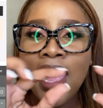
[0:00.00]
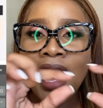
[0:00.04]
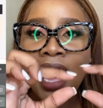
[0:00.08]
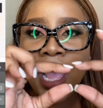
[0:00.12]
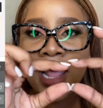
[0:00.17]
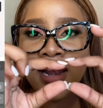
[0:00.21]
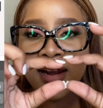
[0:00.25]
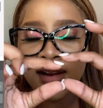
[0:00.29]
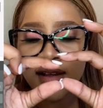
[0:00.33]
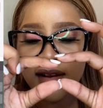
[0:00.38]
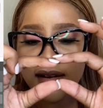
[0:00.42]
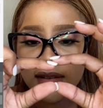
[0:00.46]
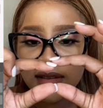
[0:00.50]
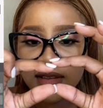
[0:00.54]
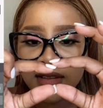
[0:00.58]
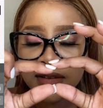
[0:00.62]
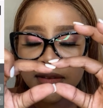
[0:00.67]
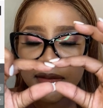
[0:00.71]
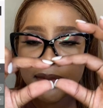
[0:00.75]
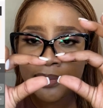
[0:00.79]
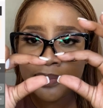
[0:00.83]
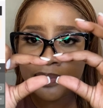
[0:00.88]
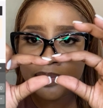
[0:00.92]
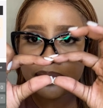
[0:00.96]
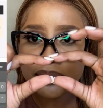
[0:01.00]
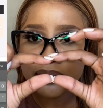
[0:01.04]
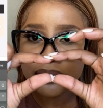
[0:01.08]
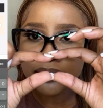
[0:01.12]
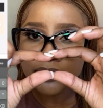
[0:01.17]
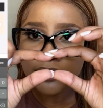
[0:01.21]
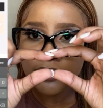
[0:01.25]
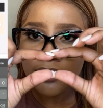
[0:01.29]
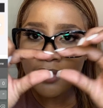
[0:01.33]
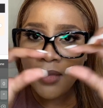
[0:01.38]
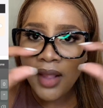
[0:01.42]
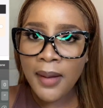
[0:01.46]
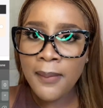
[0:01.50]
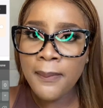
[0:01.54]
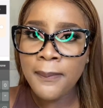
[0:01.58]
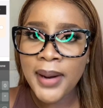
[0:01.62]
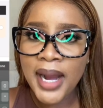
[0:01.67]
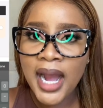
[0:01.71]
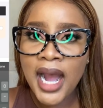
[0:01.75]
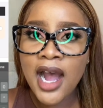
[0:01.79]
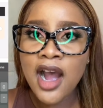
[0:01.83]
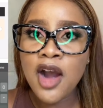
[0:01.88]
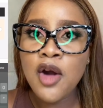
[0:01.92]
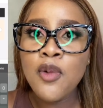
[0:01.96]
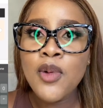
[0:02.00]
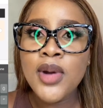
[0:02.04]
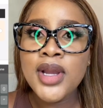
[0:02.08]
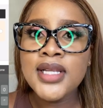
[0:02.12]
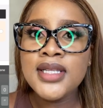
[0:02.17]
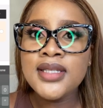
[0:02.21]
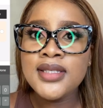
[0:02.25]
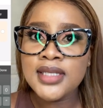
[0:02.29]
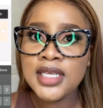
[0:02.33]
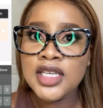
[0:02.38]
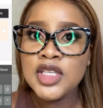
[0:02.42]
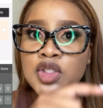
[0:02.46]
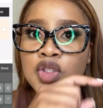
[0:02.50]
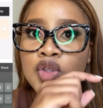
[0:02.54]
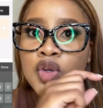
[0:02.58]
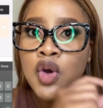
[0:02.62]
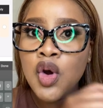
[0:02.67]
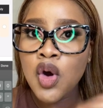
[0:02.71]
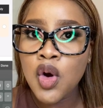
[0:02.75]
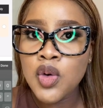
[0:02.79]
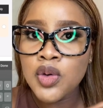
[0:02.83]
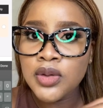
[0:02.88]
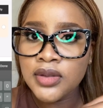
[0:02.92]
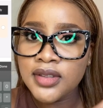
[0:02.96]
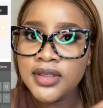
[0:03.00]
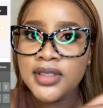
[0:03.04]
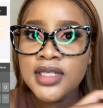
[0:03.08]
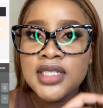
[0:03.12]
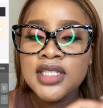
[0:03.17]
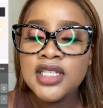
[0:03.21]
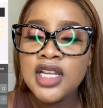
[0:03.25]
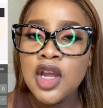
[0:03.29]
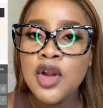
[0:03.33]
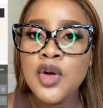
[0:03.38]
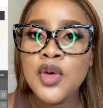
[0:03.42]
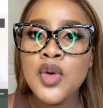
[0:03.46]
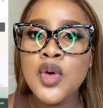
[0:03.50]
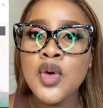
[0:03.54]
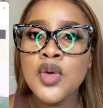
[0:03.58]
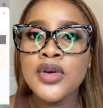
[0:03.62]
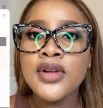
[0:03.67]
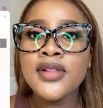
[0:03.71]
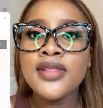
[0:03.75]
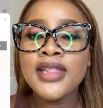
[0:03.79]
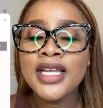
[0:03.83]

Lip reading: a little bar where it says code, discount code.